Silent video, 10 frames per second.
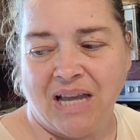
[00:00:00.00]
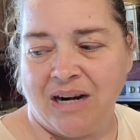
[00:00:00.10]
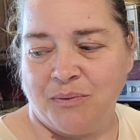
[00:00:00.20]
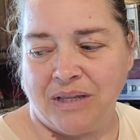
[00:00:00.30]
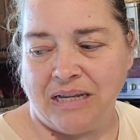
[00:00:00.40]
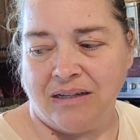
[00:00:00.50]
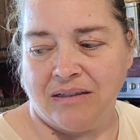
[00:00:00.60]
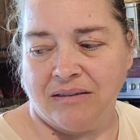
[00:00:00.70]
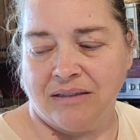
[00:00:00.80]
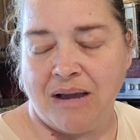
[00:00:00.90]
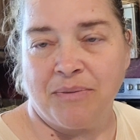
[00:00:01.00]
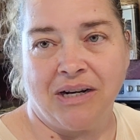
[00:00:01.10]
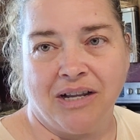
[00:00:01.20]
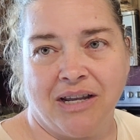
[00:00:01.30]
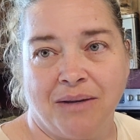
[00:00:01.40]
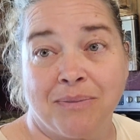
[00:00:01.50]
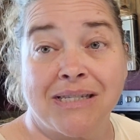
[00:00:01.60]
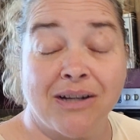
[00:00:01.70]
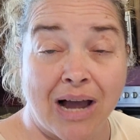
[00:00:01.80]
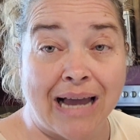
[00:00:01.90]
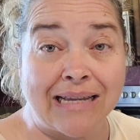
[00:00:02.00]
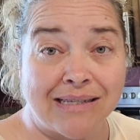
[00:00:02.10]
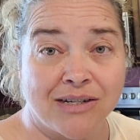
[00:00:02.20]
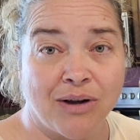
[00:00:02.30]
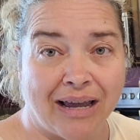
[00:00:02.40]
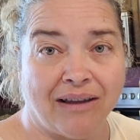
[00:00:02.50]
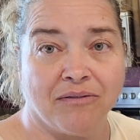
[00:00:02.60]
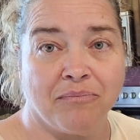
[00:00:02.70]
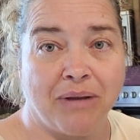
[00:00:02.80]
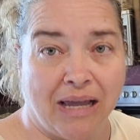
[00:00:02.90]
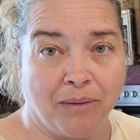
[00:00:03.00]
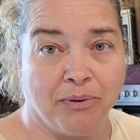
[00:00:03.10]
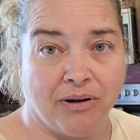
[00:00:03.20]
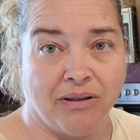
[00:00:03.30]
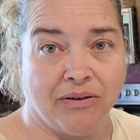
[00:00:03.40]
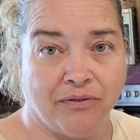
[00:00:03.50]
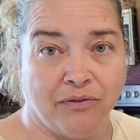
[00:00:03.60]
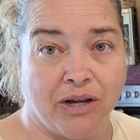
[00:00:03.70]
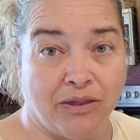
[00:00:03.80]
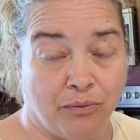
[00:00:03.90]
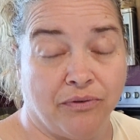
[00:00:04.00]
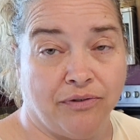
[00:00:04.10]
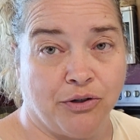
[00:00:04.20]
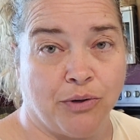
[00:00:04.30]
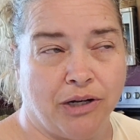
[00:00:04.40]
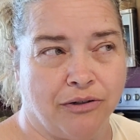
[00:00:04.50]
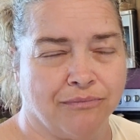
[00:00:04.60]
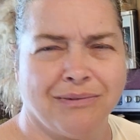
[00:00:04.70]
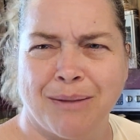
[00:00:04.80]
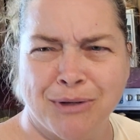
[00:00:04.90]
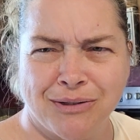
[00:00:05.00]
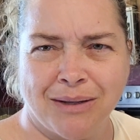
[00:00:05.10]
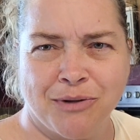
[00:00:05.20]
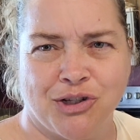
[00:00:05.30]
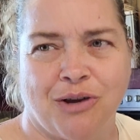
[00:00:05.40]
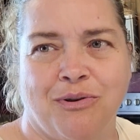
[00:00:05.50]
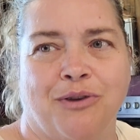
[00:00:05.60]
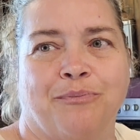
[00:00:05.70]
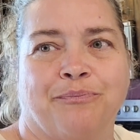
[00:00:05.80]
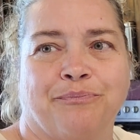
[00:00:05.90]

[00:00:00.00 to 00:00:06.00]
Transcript: don't think I'm gonna cut it. But still, I still have banana pudding in the refrigerator. Let me show you.